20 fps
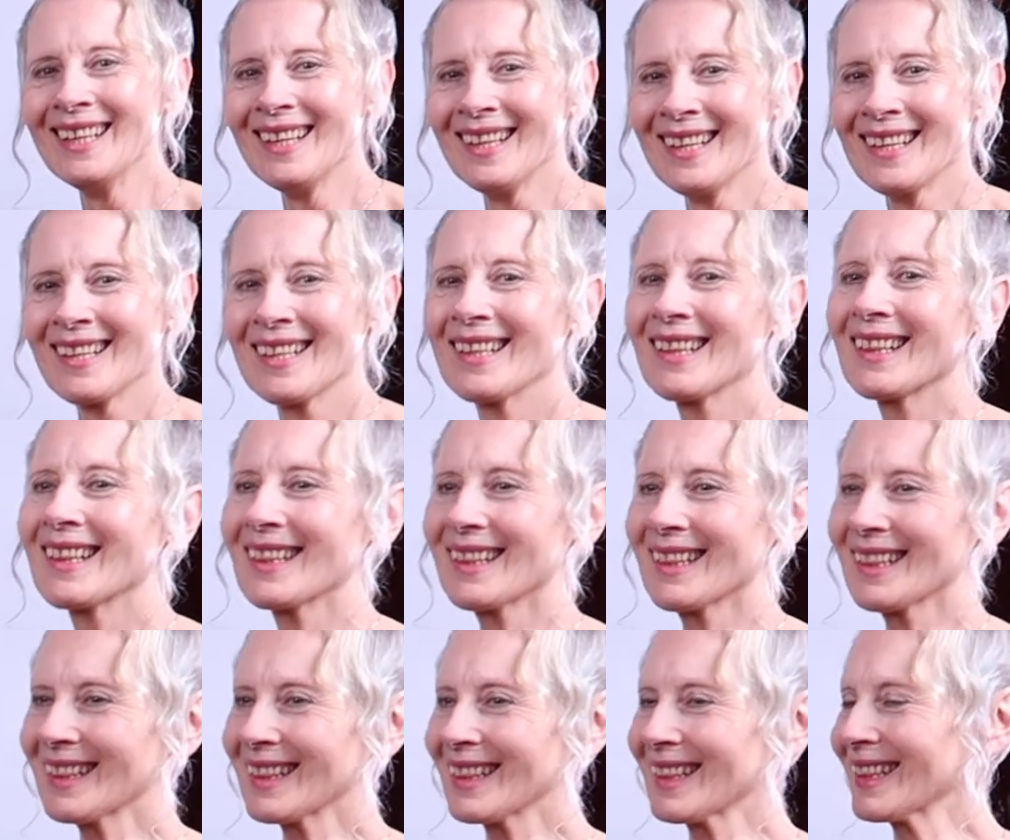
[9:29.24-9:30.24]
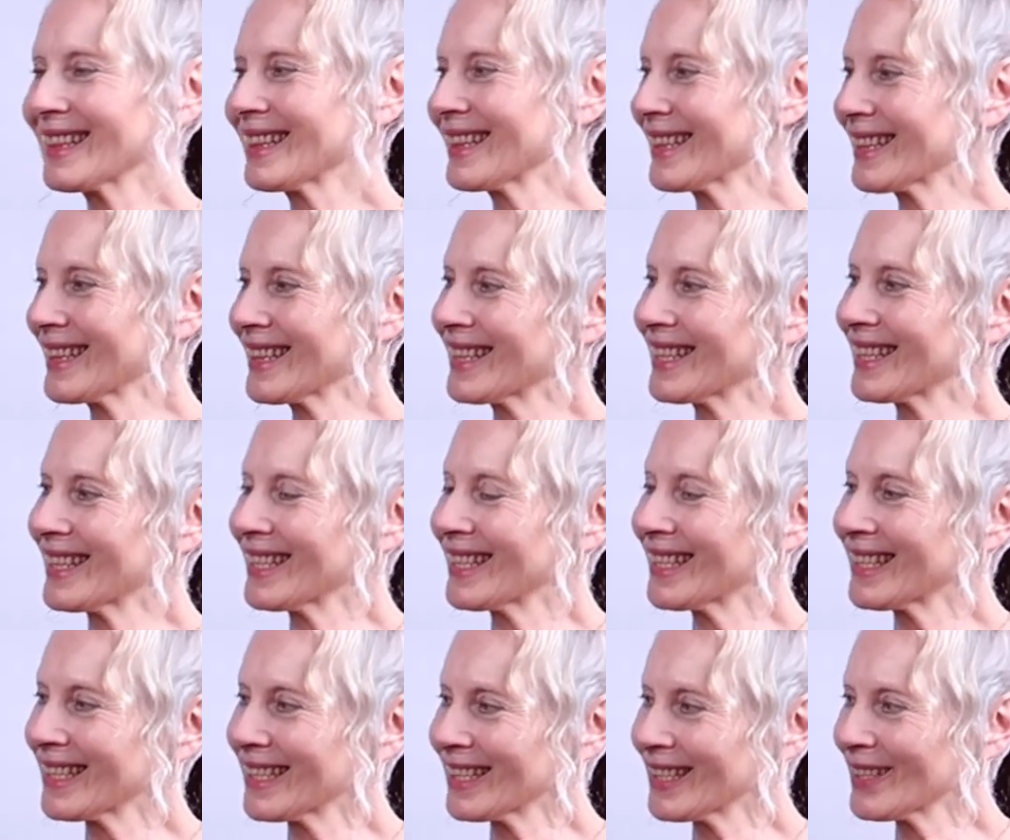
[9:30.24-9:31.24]

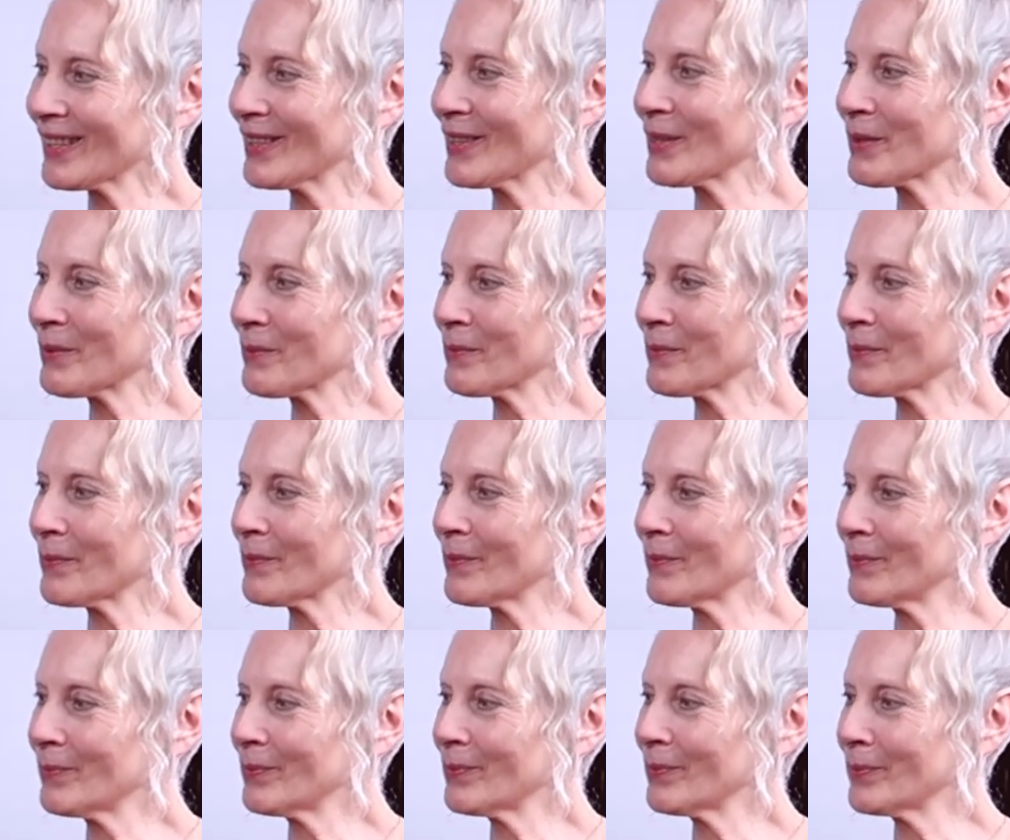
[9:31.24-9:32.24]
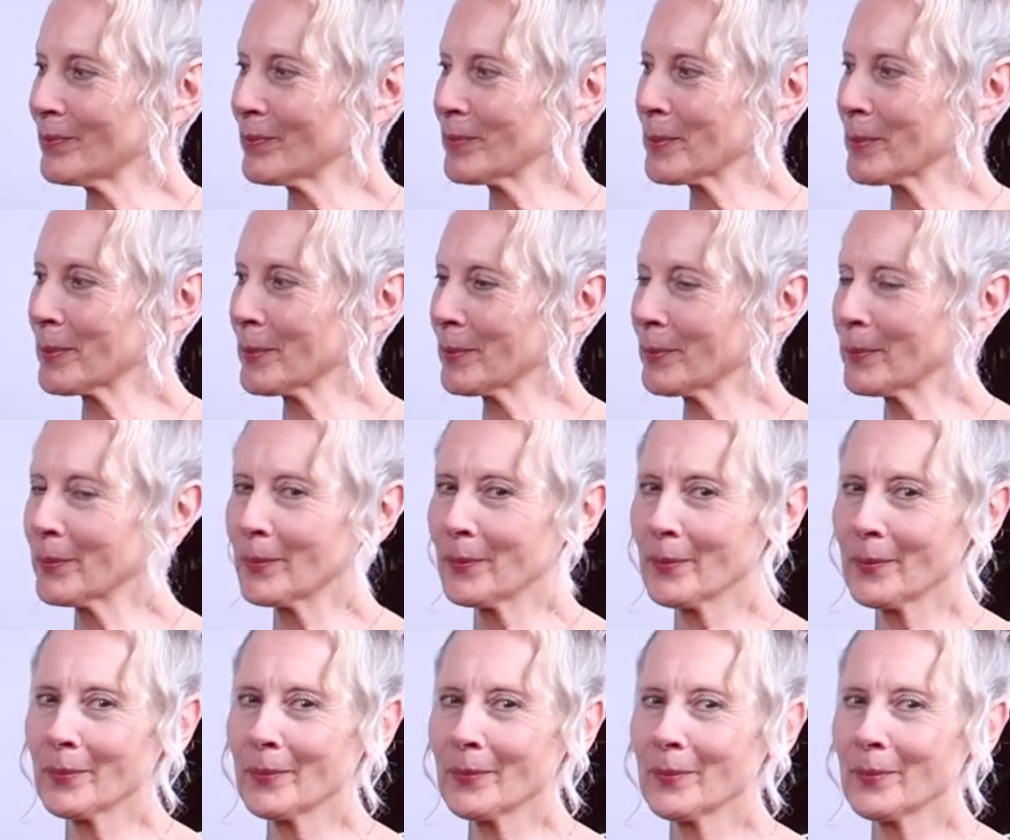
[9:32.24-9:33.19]
This person isn't speaking.